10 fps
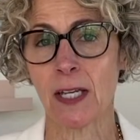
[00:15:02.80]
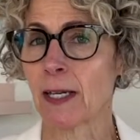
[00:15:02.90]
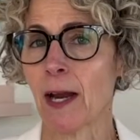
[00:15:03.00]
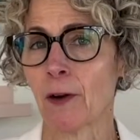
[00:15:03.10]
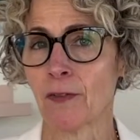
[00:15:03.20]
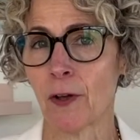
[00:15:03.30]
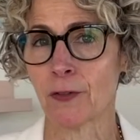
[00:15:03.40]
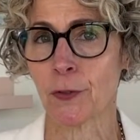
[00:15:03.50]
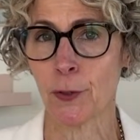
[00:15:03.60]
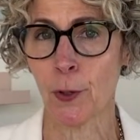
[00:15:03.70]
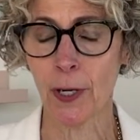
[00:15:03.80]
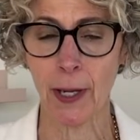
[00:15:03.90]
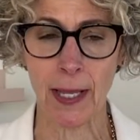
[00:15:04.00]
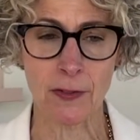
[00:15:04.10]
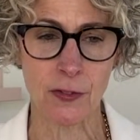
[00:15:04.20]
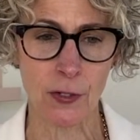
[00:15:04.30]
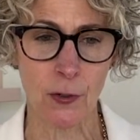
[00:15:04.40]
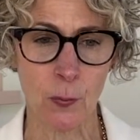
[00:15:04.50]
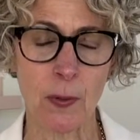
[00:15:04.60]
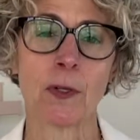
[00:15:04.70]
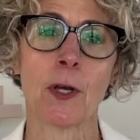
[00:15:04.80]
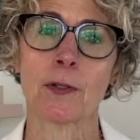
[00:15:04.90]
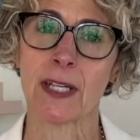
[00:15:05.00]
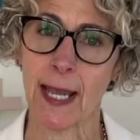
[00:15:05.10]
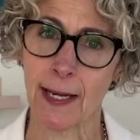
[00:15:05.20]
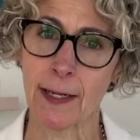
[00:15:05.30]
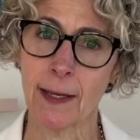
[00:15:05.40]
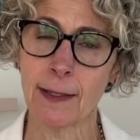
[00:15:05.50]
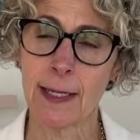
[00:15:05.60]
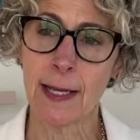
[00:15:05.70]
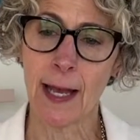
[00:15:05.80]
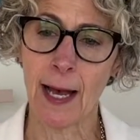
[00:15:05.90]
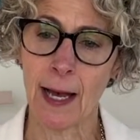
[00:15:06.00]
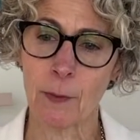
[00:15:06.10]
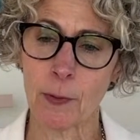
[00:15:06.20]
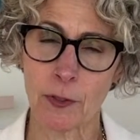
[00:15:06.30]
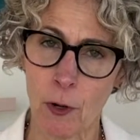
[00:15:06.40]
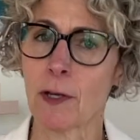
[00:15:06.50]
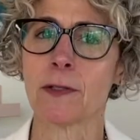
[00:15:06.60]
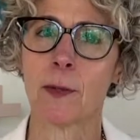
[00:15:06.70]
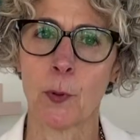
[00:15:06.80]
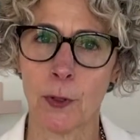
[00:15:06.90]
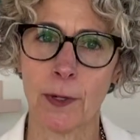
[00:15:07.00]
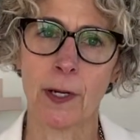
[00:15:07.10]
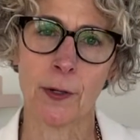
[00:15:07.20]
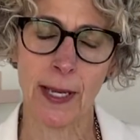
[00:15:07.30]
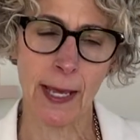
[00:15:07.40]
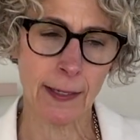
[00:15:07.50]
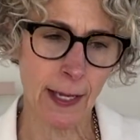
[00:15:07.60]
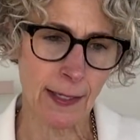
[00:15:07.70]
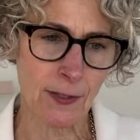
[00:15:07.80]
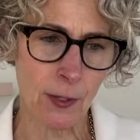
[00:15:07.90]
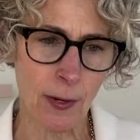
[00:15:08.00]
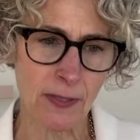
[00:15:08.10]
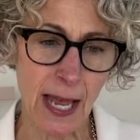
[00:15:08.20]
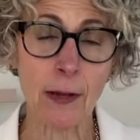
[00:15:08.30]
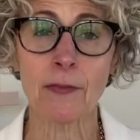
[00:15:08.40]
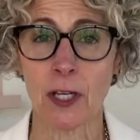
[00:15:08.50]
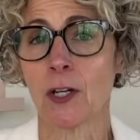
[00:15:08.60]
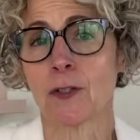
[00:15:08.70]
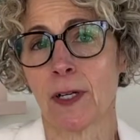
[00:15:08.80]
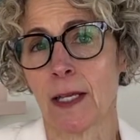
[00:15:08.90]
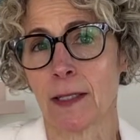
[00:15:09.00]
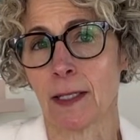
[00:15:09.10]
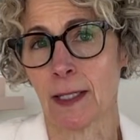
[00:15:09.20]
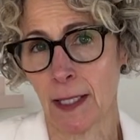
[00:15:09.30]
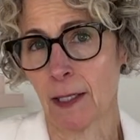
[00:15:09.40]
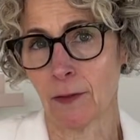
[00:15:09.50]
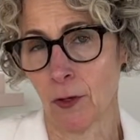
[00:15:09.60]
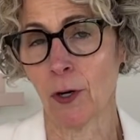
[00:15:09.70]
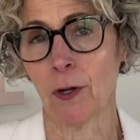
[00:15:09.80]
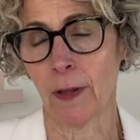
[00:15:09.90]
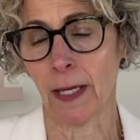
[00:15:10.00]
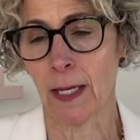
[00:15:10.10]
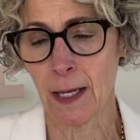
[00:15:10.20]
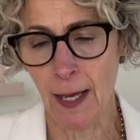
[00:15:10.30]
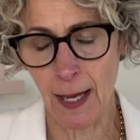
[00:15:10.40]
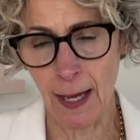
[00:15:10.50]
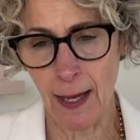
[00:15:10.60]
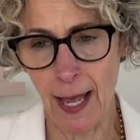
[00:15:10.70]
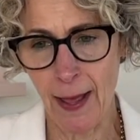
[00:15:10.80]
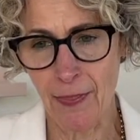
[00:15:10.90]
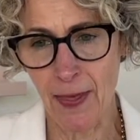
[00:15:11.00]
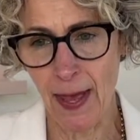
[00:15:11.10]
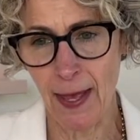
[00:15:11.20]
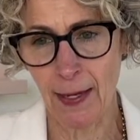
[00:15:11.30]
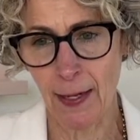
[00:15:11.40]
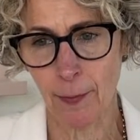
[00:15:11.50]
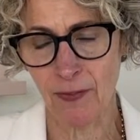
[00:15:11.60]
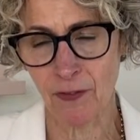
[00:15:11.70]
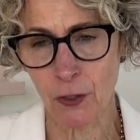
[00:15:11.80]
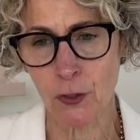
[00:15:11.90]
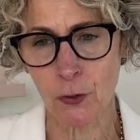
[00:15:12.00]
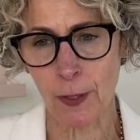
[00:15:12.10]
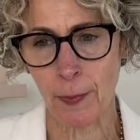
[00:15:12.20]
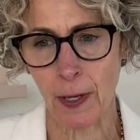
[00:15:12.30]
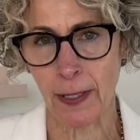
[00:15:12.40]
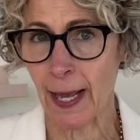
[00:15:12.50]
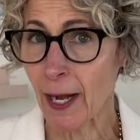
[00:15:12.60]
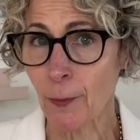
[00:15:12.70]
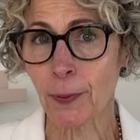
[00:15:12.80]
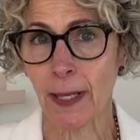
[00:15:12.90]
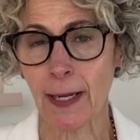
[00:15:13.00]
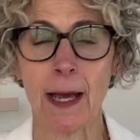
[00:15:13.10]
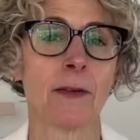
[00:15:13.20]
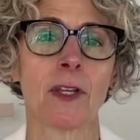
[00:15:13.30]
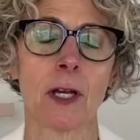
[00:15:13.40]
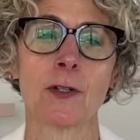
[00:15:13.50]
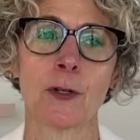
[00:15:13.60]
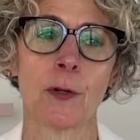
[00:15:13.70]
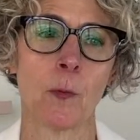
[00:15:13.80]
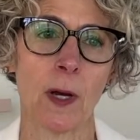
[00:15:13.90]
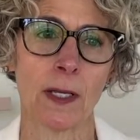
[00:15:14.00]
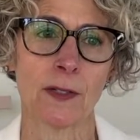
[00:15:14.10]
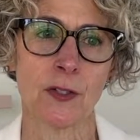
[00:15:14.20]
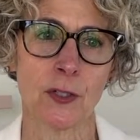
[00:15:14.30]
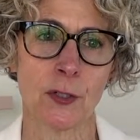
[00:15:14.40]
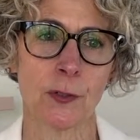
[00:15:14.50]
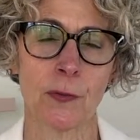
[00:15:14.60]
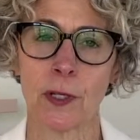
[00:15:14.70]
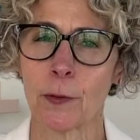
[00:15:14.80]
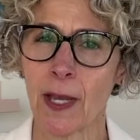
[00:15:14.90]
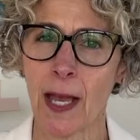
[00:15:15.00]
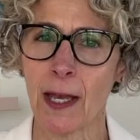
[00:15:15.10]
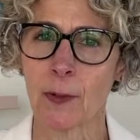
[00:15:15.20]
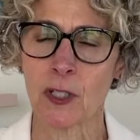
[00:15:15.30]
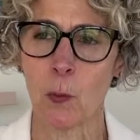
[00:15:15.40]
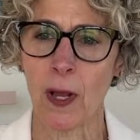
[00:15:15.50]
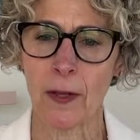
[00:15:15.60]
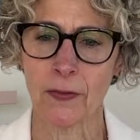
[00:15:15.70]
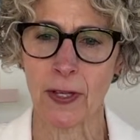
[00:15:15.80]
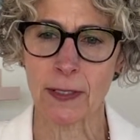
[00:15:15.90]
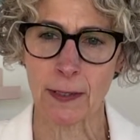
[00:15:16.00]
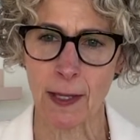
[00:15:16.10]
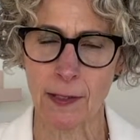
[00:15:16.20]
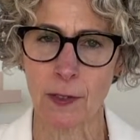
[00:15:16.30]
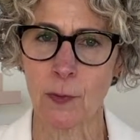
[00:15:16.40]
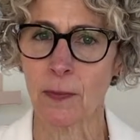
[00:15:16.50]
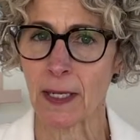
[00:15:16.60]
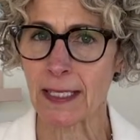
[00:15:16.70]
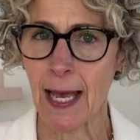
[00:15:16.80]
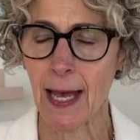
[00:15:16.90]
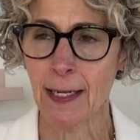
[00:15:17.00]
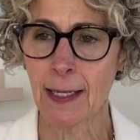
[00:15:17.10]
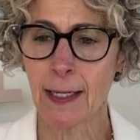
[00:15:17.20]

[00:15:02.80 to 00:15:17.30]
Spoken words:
in Niagara Falls, New York. And so we would go to Canada. We would cross the border and go to Canada. And so I was out of the country as a kid early. And then my first trip on an airplane out of the country was to the UK. I went to Wales and to London with my dad,